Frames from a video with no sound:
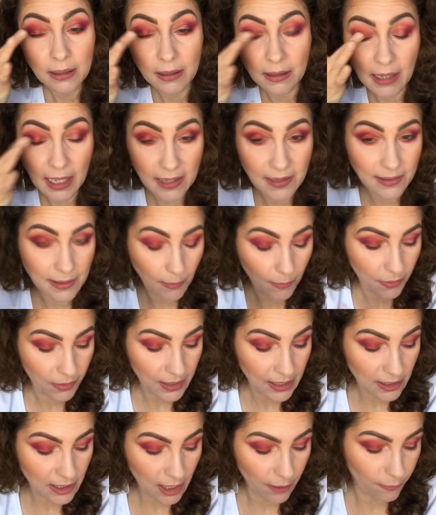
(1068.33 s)
there's
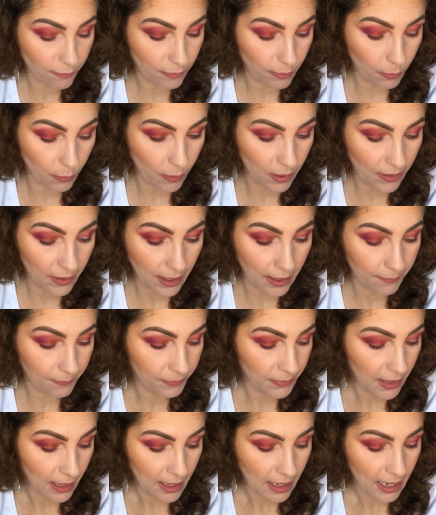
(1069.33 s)
something different with it.
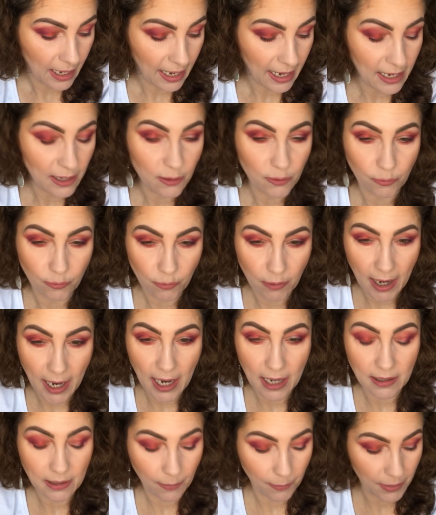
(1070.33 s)
It's
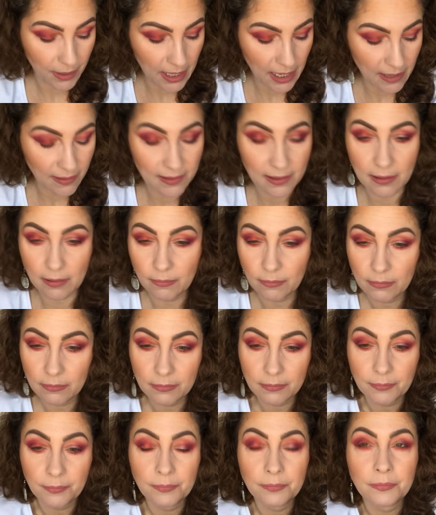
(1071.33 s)
red, but it's,
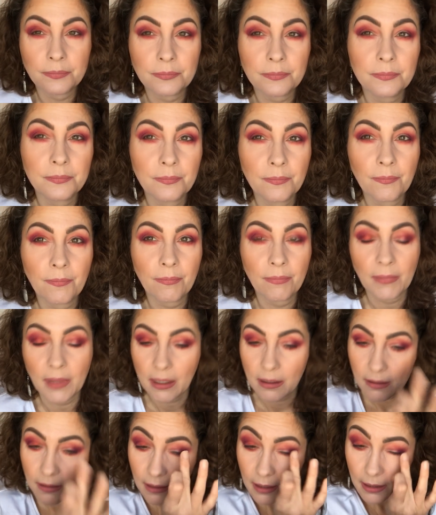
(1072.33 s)

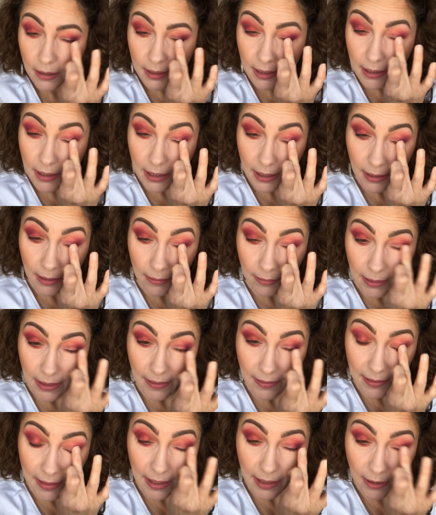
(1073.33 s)
I don't know,
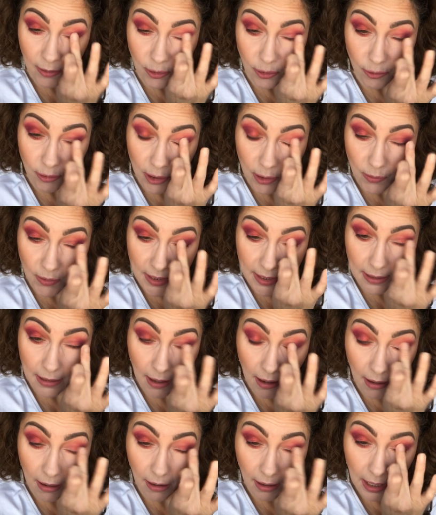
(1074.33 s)
is it a true
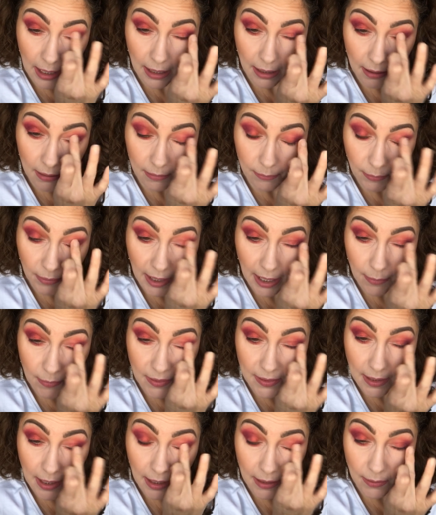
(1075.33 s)
scarlet? Perhaps
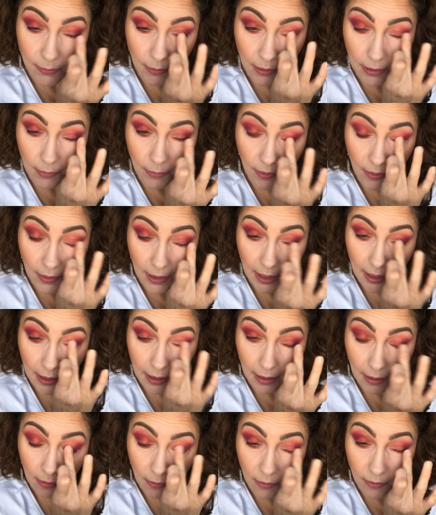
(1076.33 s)
that's what I'm
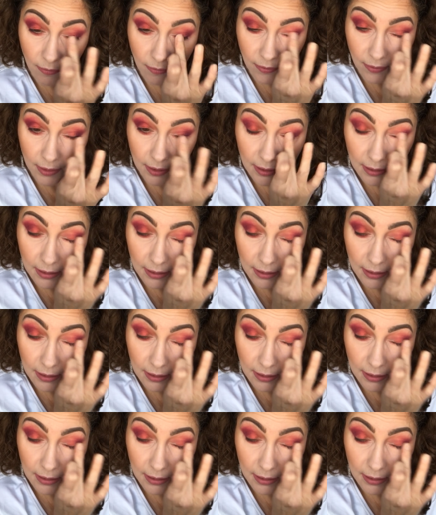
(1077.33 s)
thinking of.